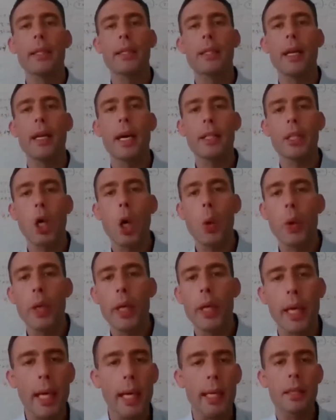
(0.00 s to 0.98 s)
it's not
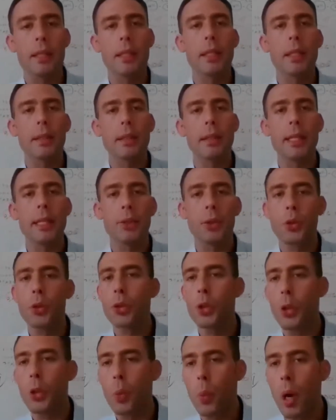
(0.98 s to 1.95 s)
going instantly
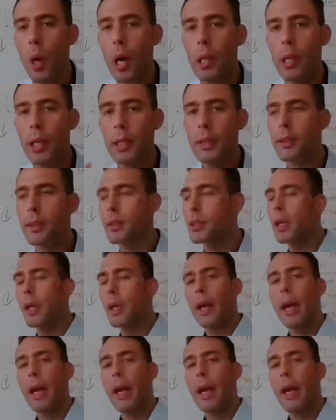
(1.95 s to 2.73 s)
to your wallet,